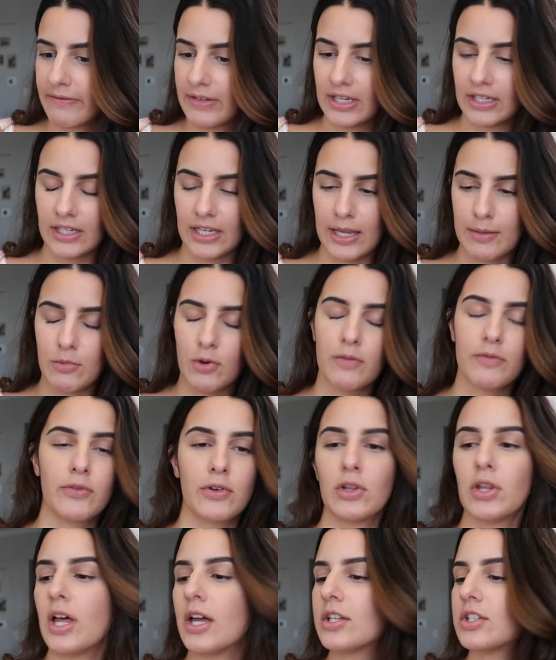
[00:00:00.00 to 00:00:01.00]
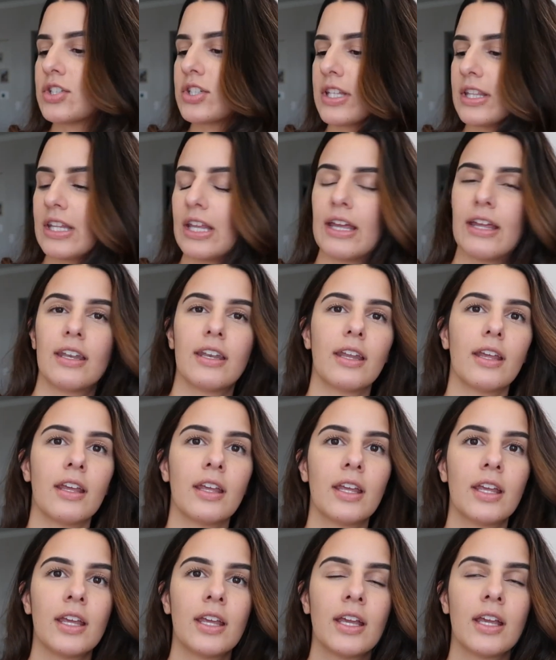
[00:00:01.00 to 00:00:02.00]
Vin came home for lunch, and then
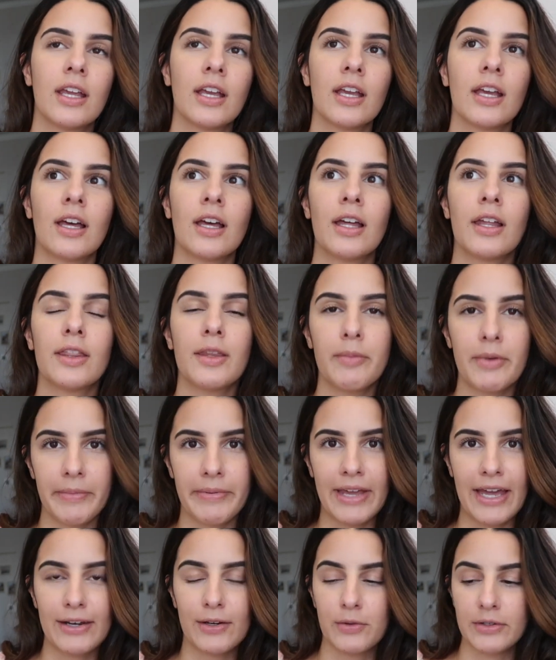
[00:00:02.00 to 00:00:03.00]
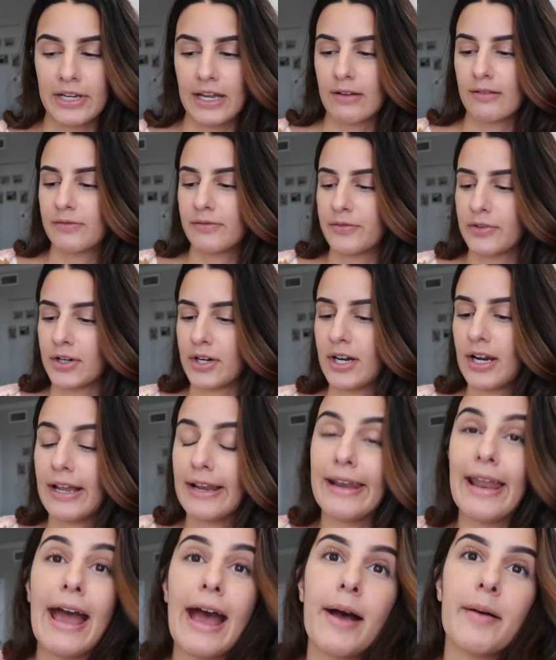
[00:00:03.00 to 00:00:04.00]
the baby had to go down for a
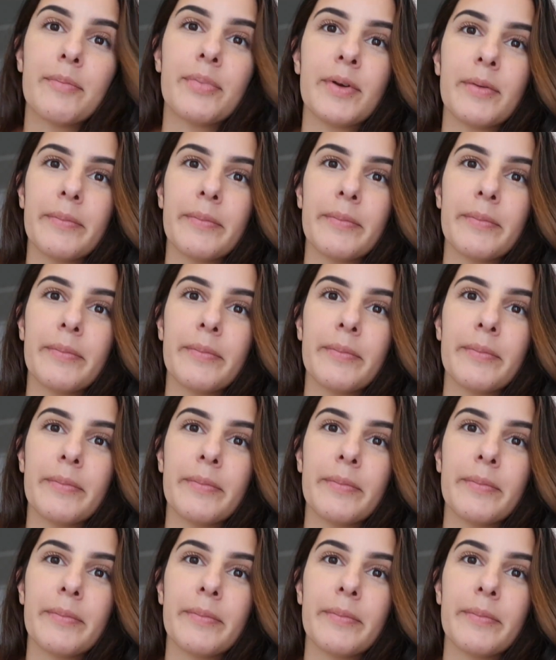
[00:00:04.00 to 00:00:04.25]
nap.